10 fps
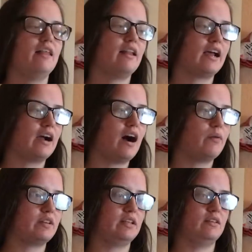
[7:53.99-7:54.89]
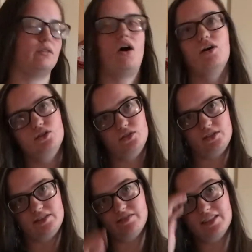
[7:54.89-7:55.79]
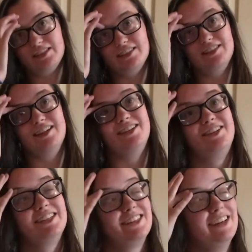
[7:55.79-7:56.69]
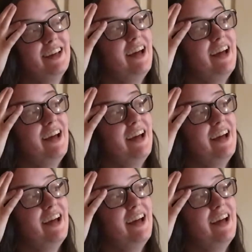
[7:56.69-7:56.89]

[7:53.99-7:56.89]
that I got within, not hundreds of stuff, that's an exaggeration.